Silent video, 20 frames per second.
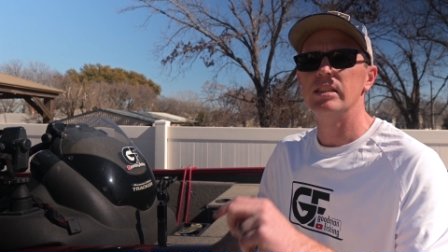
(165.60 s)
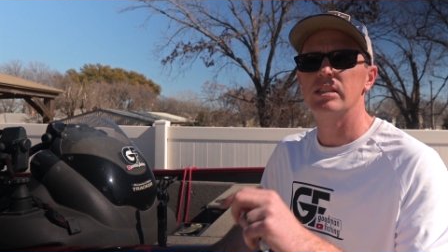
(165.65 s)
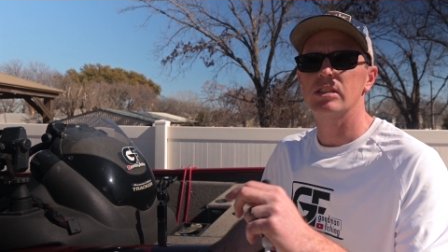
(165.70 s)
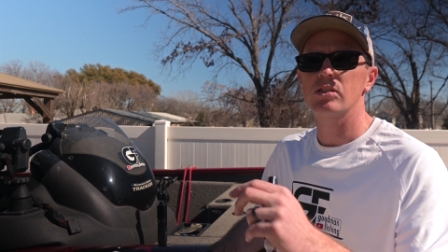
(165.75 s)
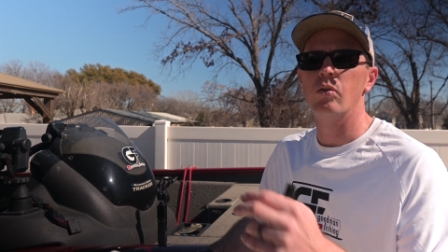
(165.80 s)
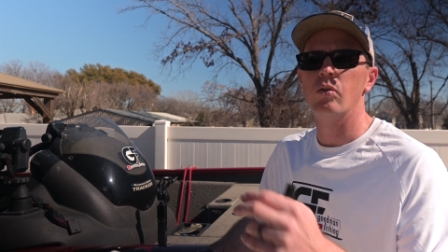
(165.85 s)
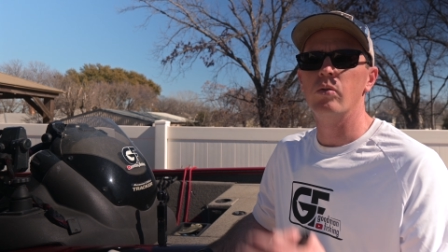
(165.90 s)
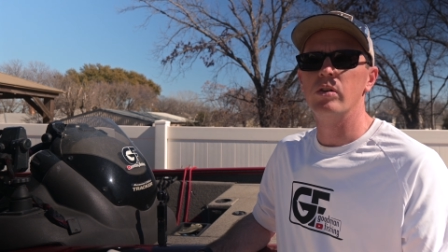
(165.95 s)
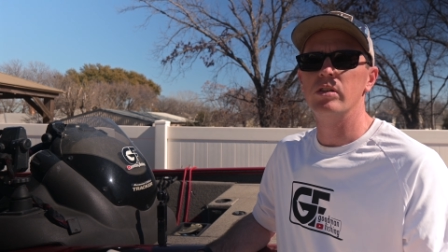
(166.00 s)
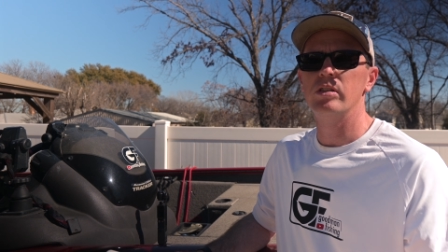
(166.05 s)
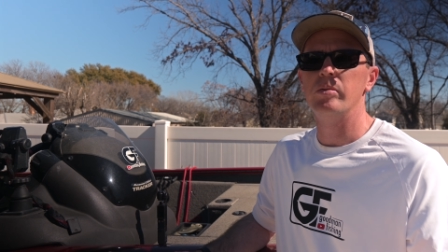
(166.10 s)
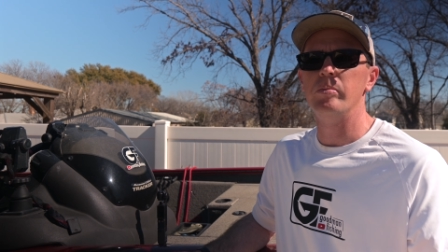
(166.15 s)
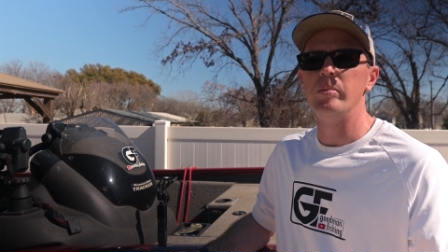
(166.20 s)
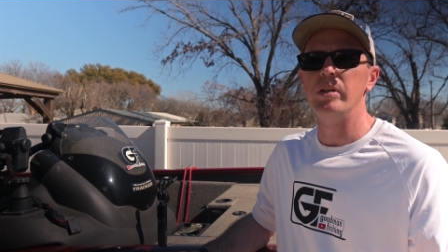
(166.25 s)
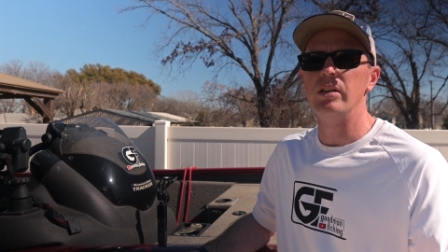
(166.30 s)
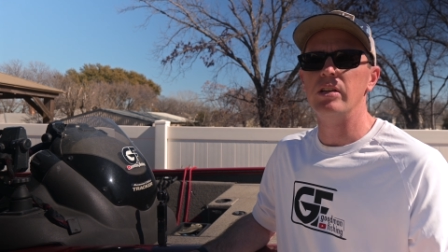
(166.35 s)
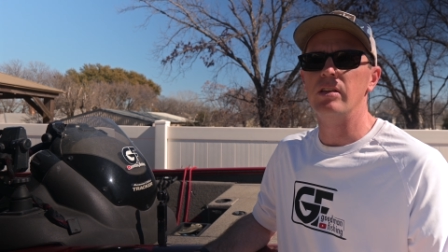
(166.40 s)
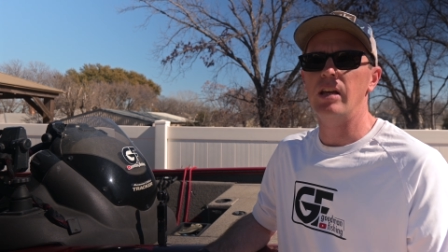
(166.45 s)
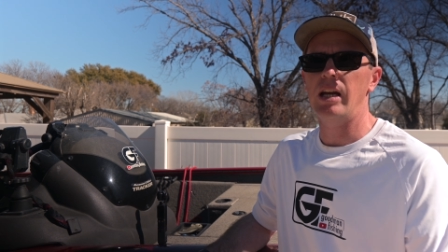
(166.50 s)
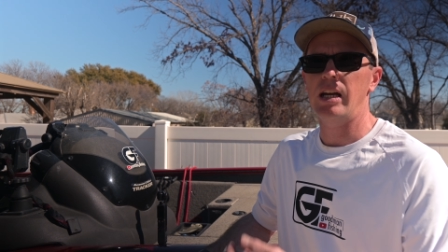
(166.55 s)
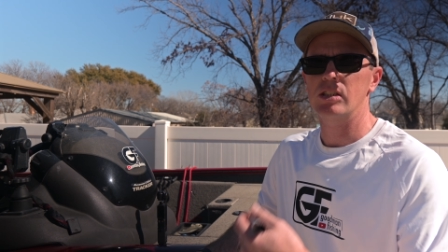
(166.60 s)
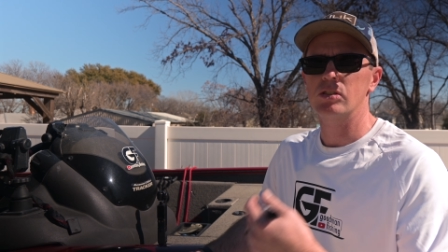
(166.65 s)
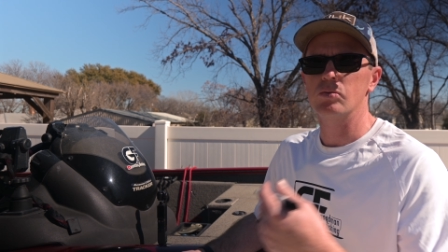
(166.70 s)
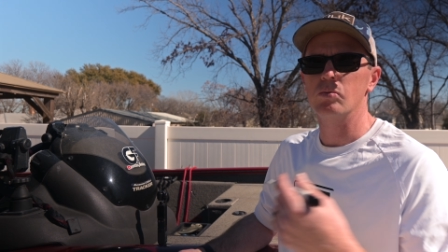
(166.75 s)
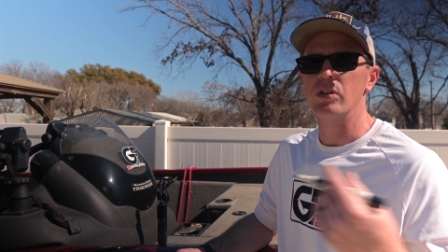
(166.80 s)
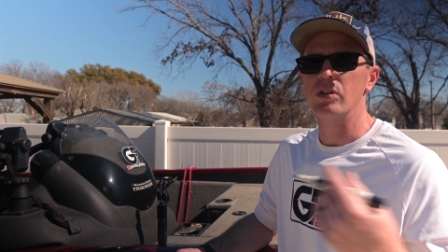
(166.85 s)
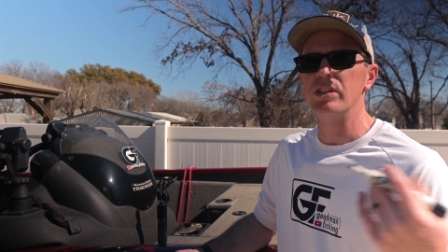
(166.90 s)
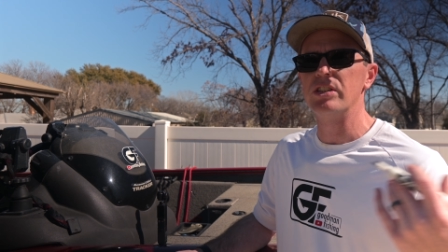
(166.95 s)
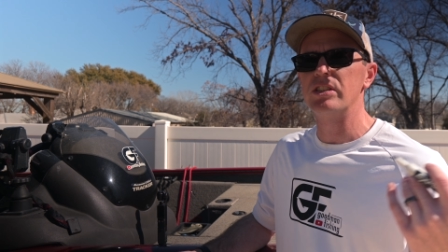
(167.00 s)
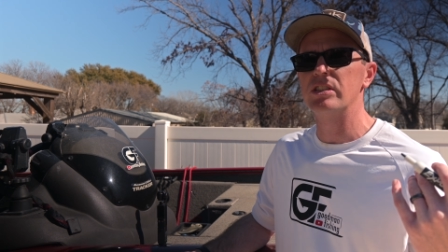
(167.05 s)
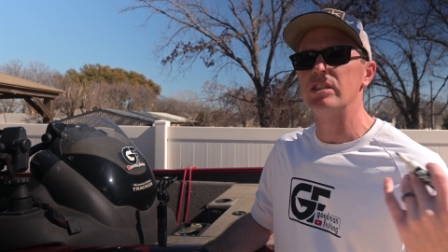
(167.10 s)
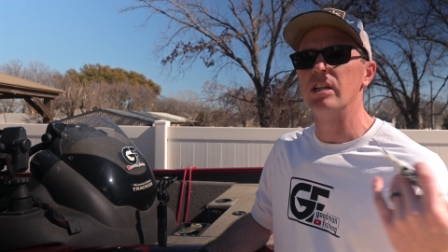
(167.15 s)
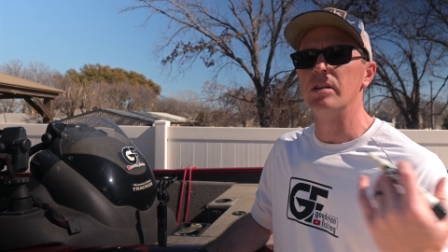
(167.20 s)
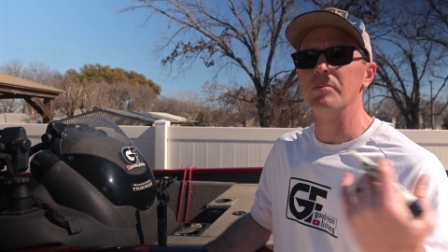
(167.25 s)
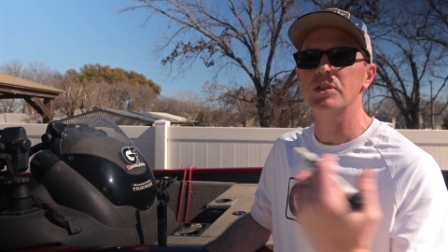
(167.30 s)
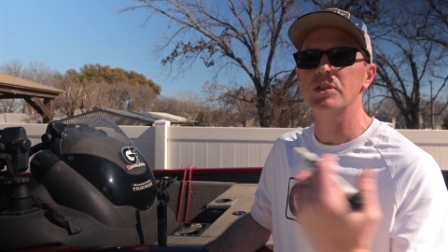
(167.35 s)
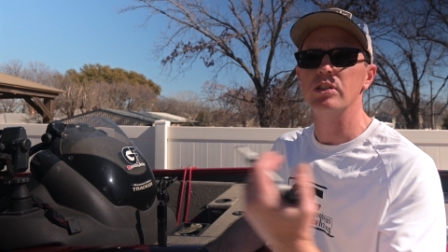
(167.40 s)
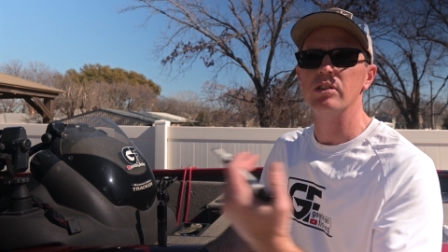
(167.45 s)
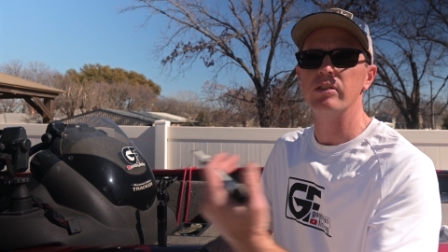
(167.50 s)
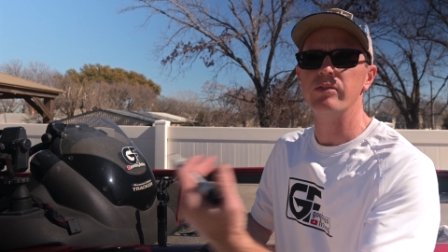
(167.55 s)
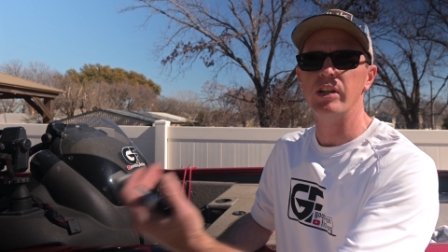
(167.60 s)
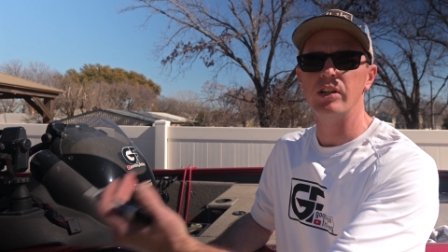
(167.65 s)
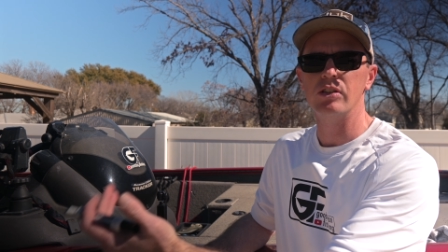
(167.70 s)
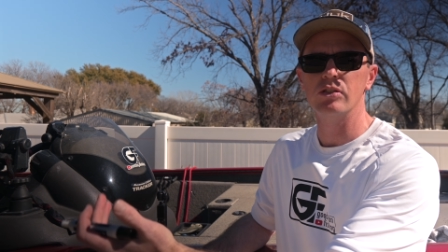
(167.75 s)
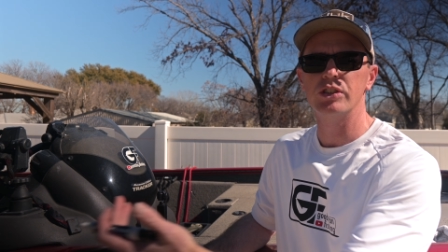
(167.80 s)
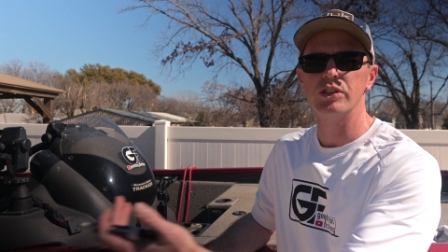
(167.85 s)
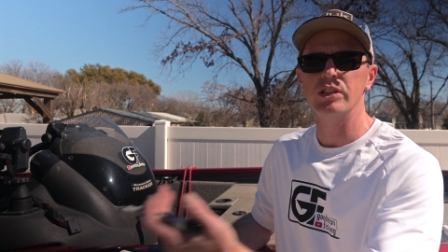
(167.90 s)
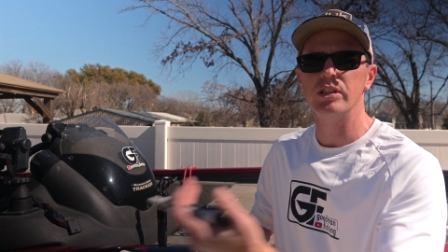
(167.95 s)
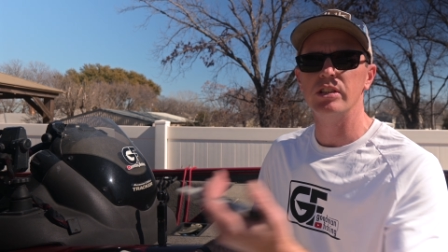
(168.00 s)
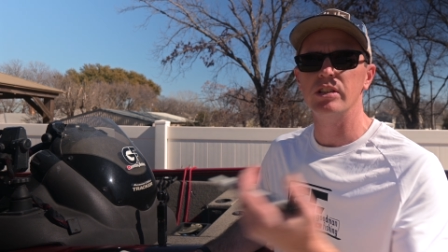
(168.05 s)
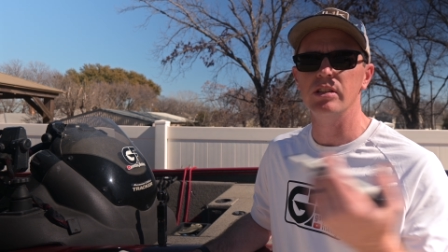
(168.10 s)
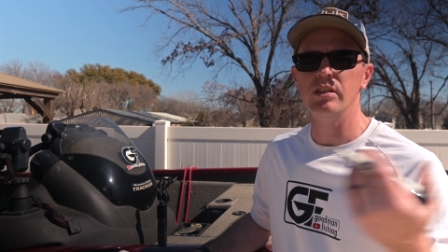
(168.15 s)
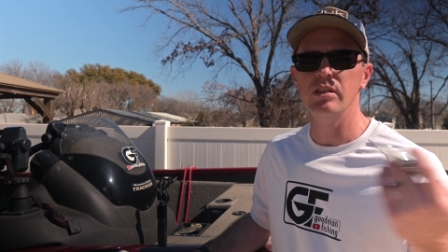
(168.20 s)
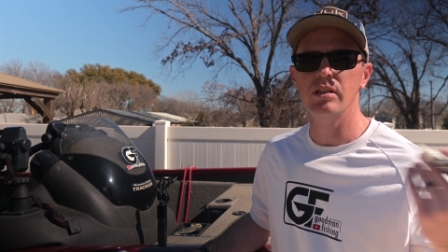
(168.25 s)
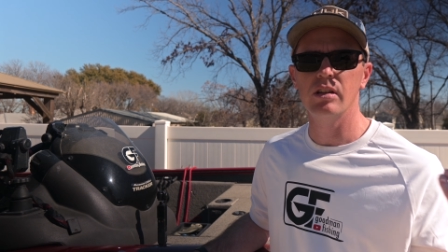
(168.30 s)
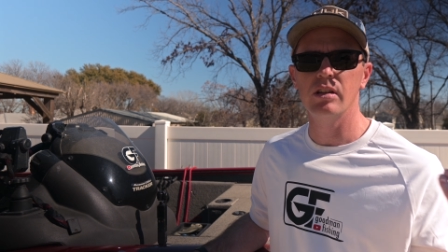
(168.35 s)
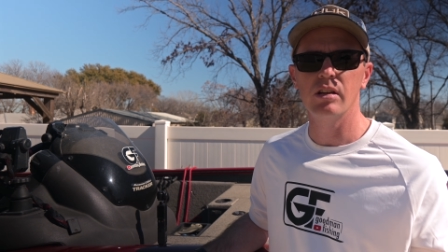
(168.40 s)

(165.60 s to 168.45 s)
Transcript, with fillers: it's going to be the actual consumption of energy